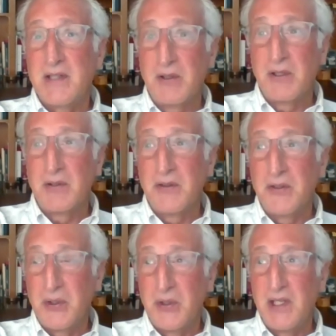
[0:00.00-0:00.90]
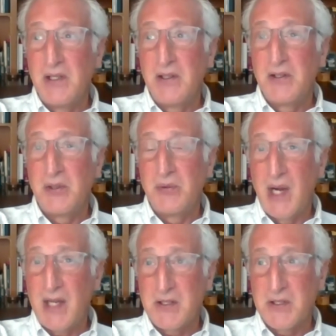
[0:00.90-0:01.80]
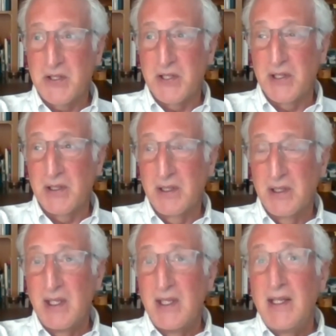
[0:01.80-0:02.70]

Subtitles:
a federal duty to register,